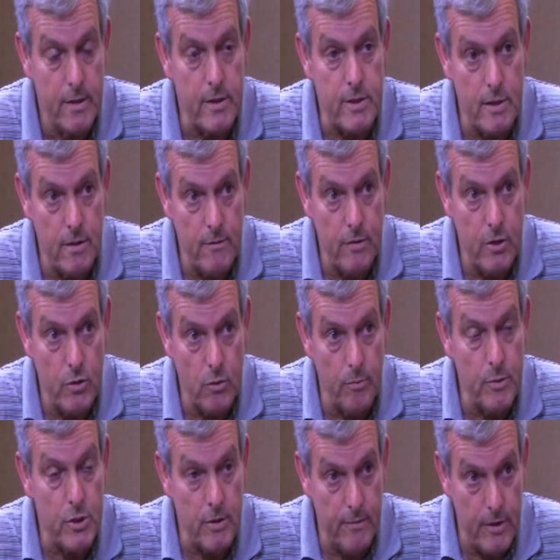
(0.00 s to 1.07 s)
This individual,
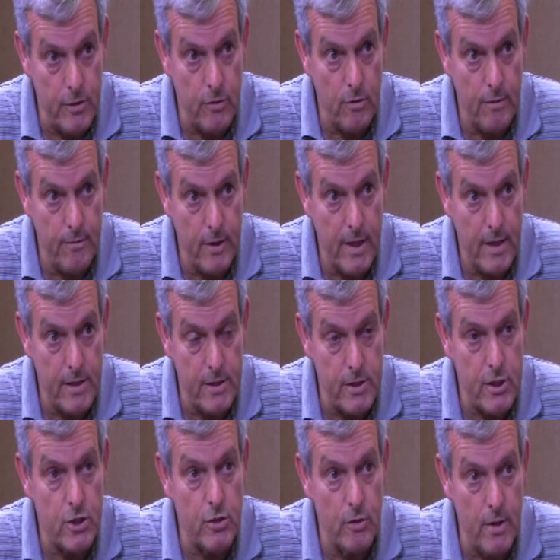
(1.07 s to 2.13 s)
Mr. Ventura Fernandez,
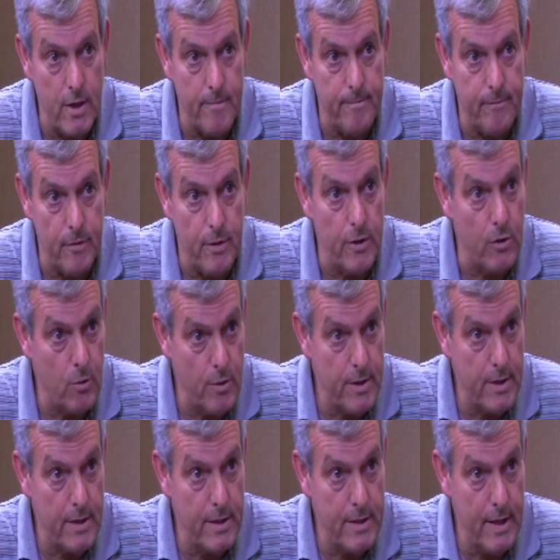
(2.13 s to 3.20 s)
stood up for the
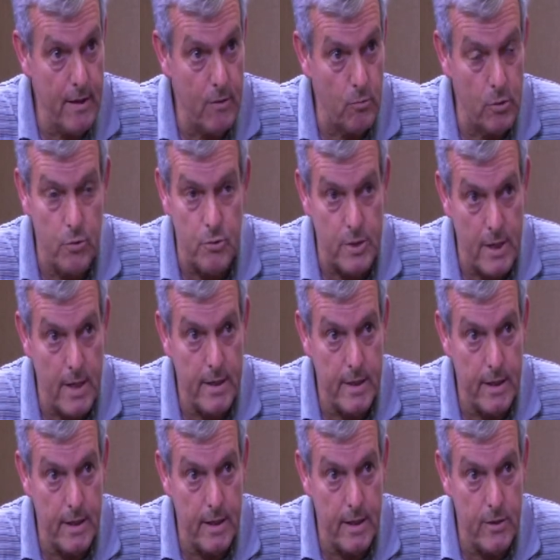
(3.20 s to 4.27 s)
north end of town, which was not
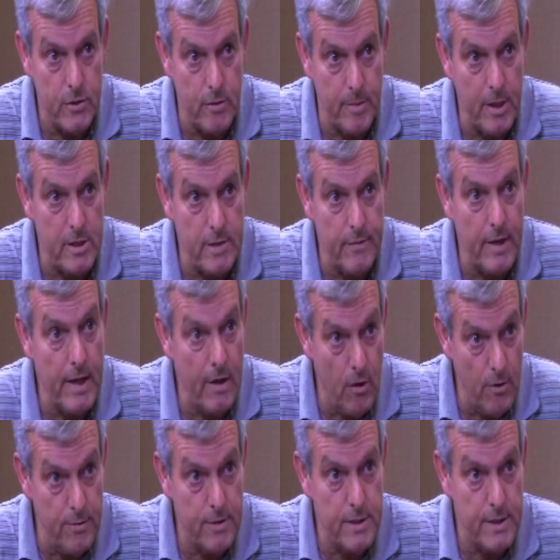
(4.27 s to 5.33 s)
getting an answer because of a
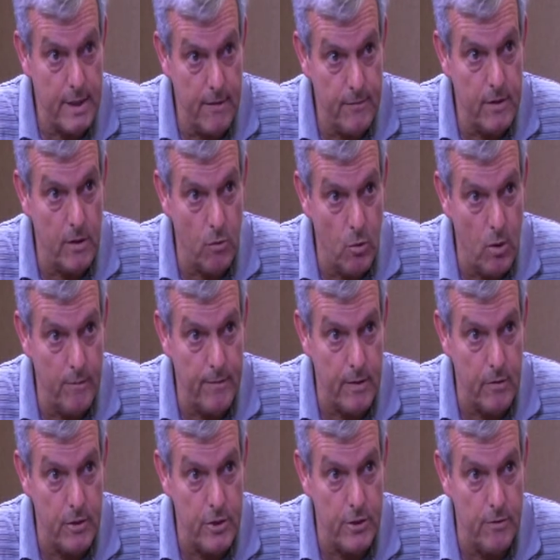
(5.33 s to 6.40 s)
health, safety, and
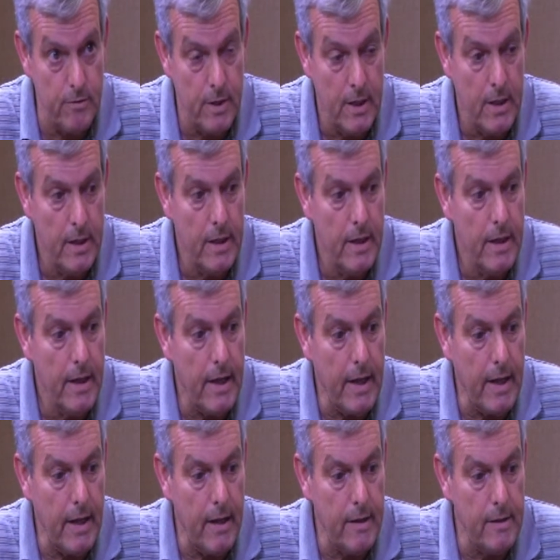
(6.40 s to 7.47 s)
welfare issue. Mm-hmm.
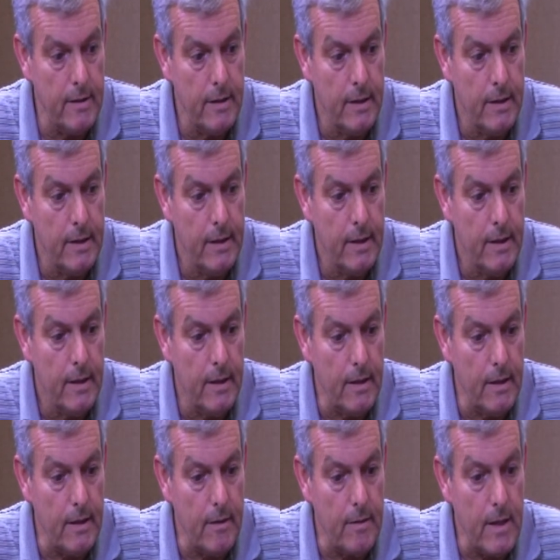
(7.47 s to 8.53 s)
And
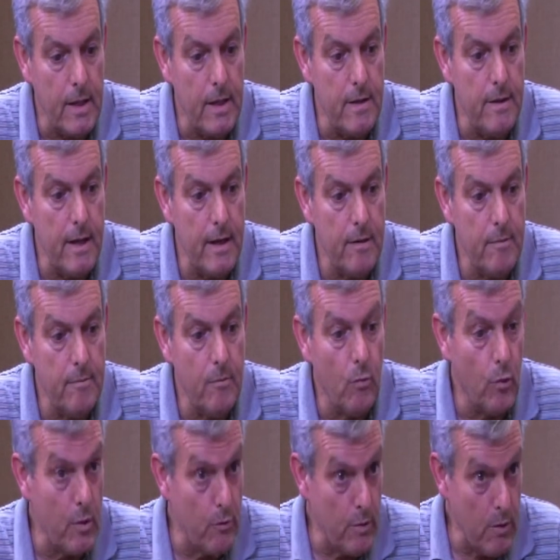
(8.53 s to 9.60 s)
he then,
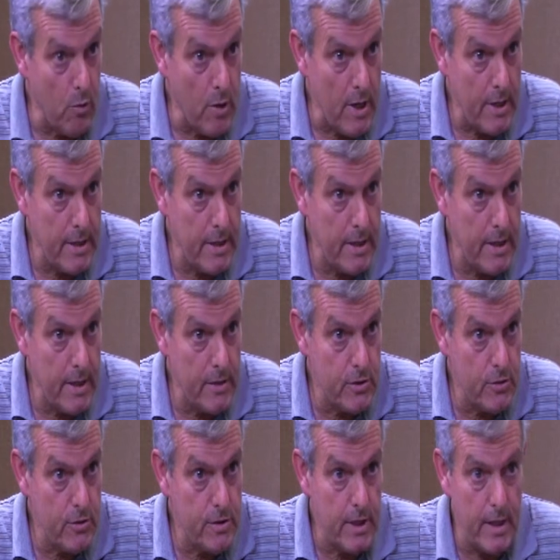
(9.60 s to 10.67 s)
when we were not getting
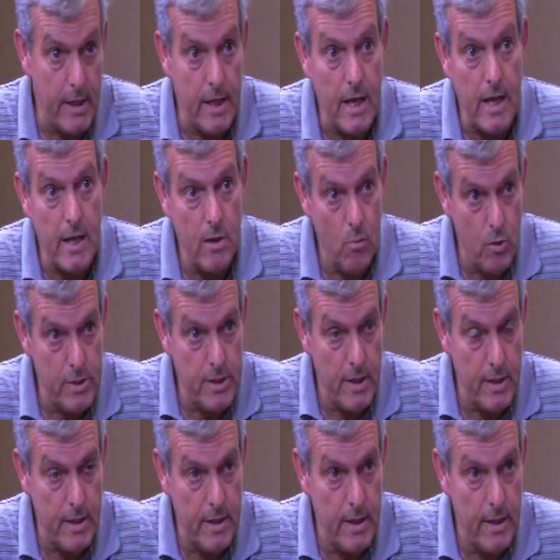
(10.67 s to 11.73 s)
answers, and he was
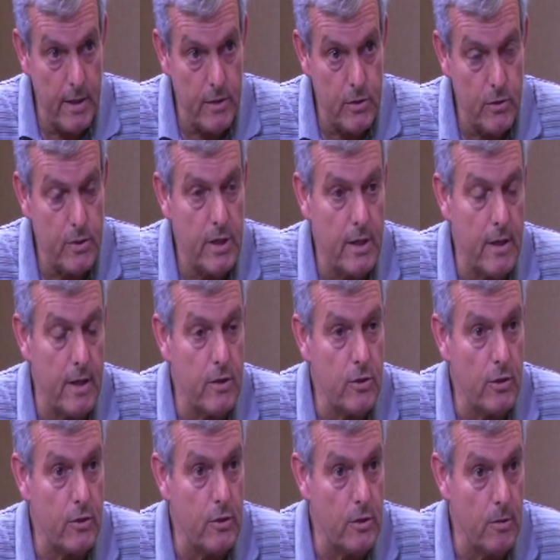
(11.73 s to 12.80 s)
not getting answers, he then
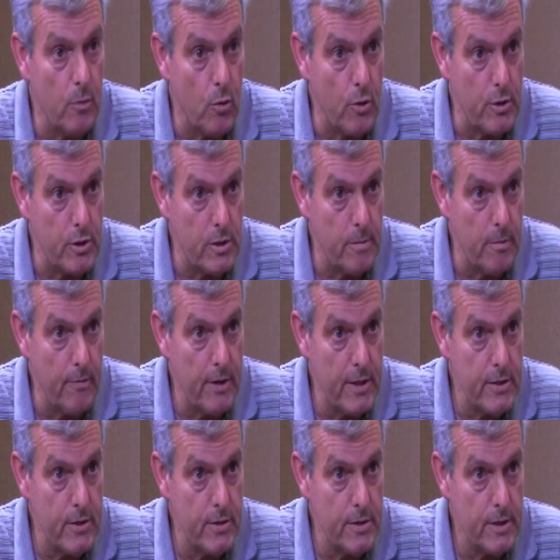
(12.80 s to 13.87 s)
took it to the Board of
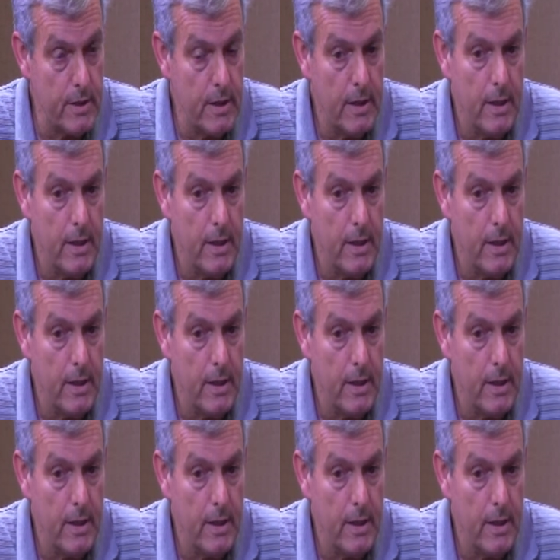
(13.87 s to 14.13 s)
Supervisors.